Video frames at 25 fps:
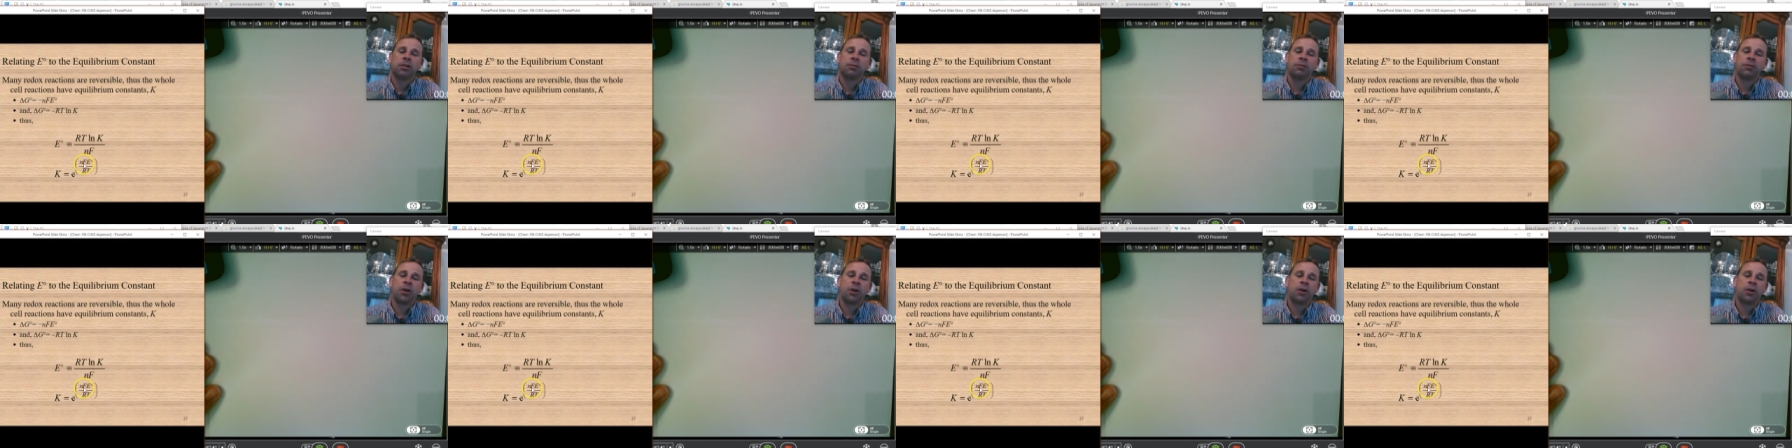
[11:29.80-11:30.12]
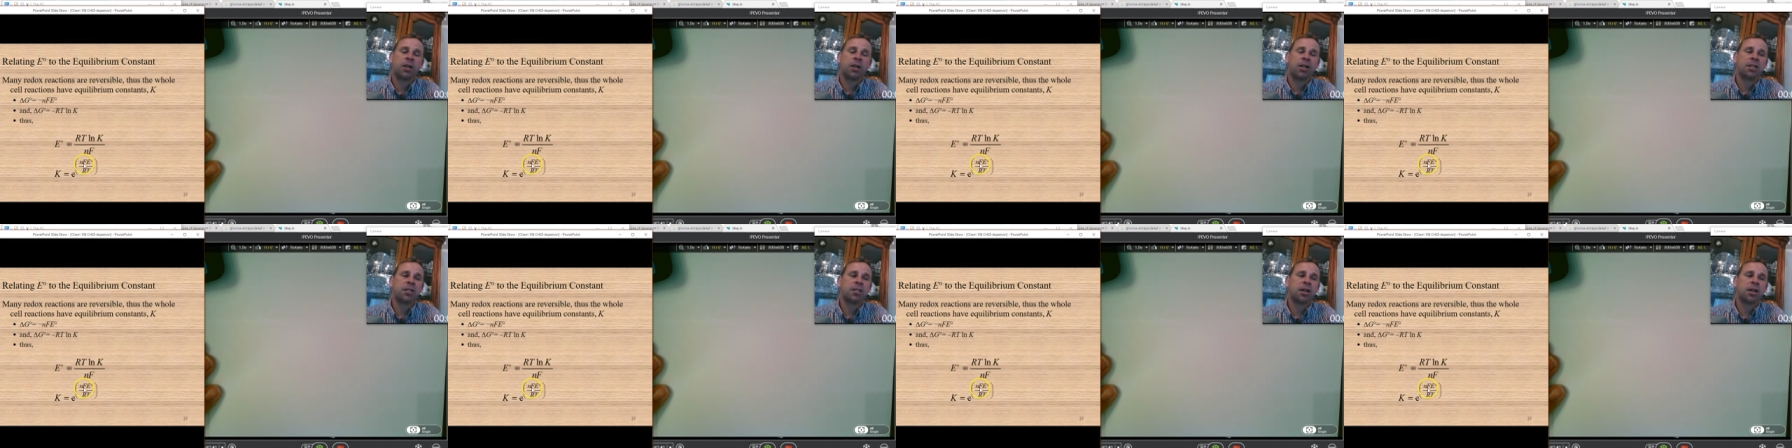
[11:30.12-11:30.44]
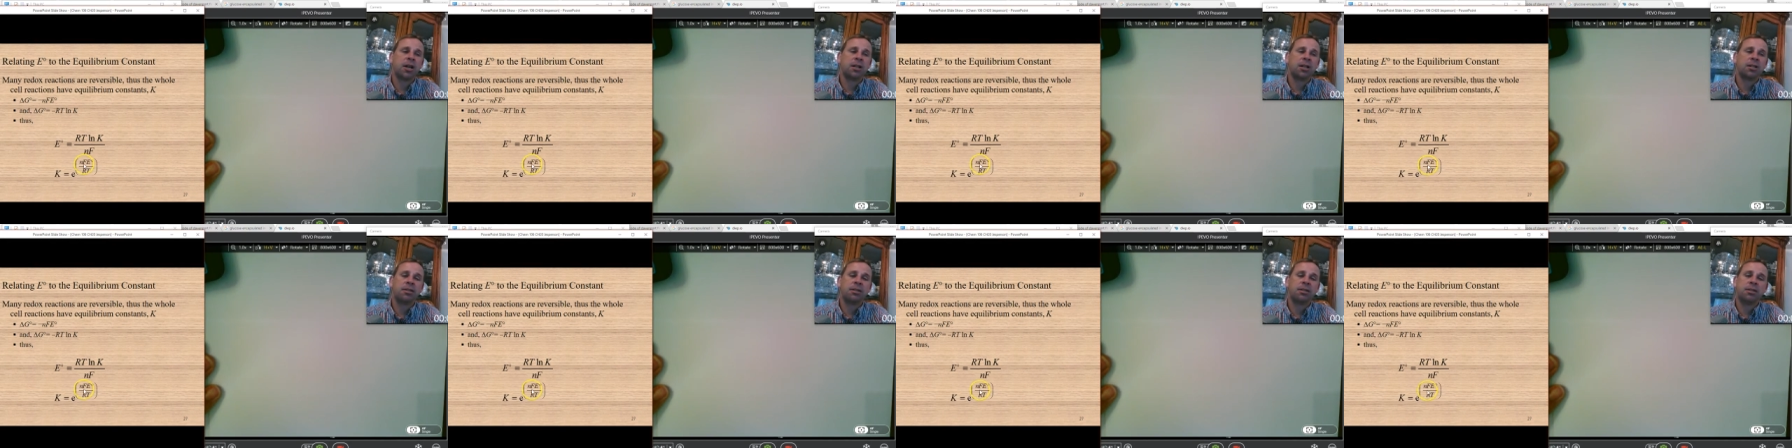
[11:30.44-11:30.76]
Faraday's
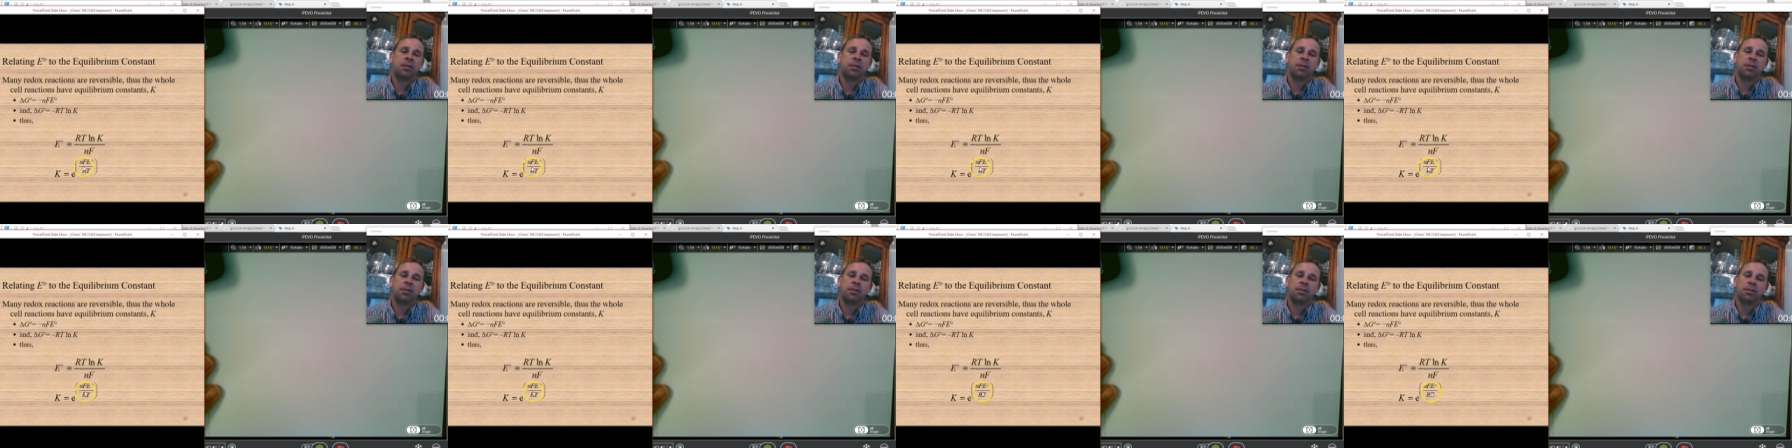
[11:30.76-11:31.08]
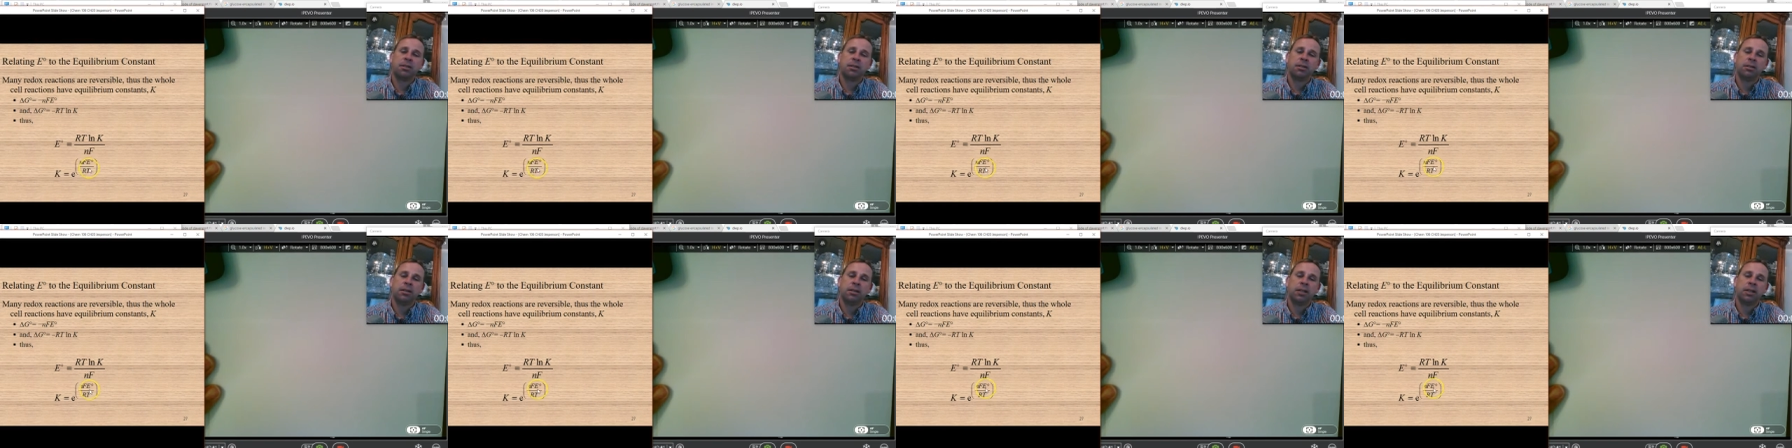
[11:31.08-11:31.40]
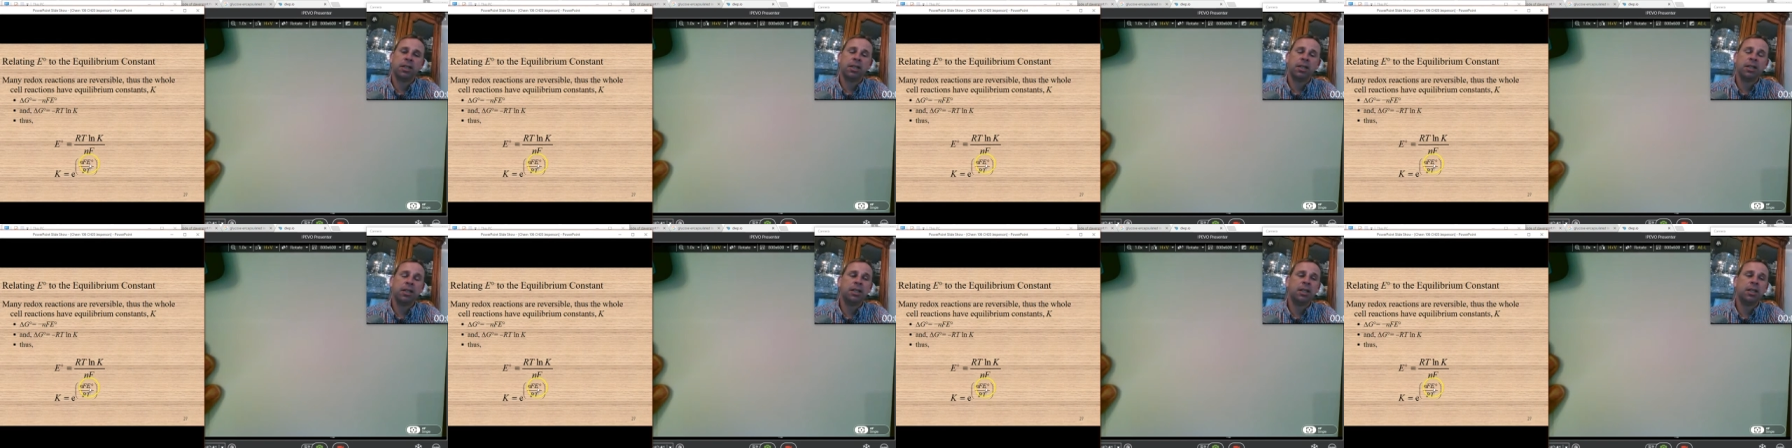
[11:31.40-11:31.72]
constant.
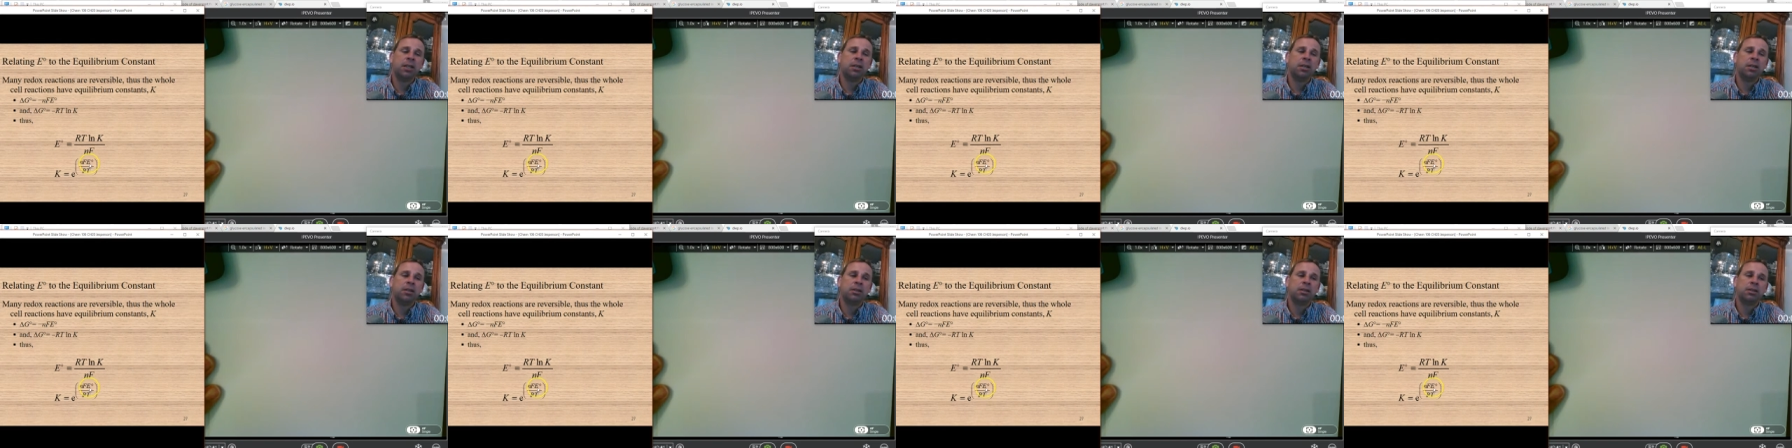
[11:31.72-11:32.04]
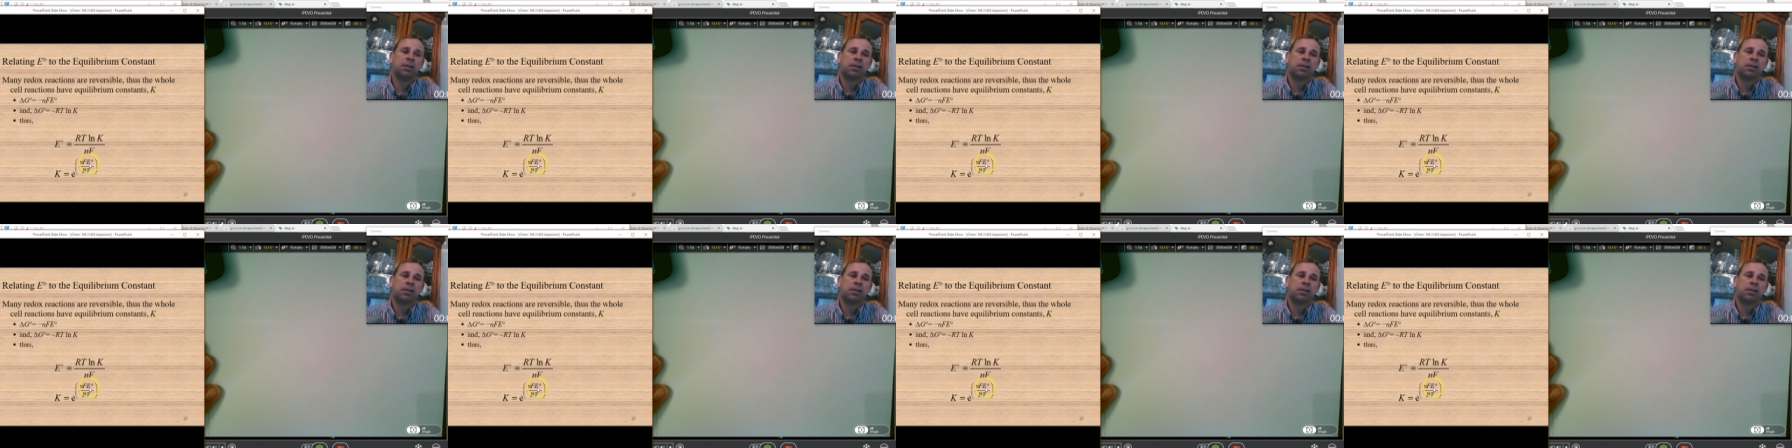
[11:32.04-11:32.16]
E,